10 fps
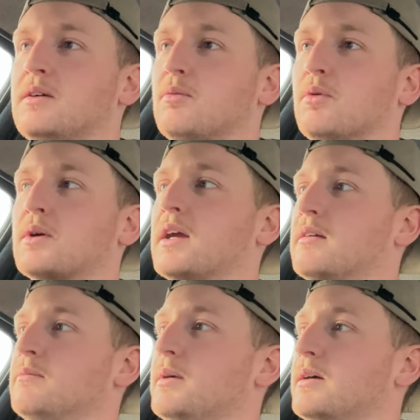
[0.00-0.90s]

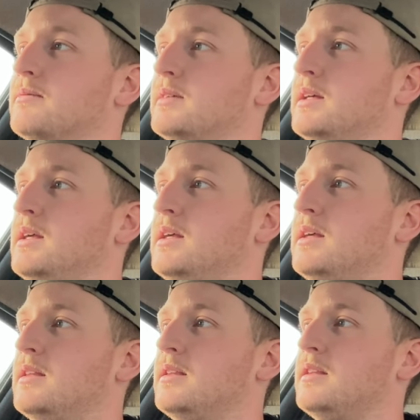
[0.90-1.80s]
walking, but
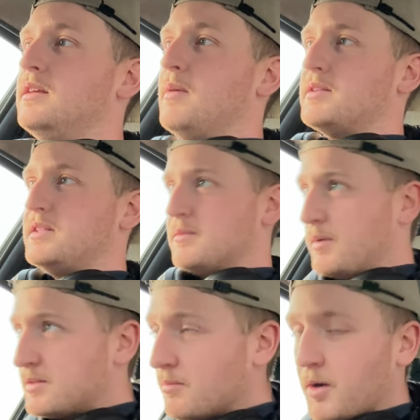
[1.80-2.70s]
you might see some
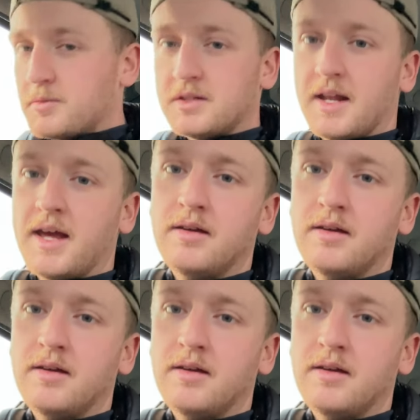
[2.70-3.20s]
bits and bobs today.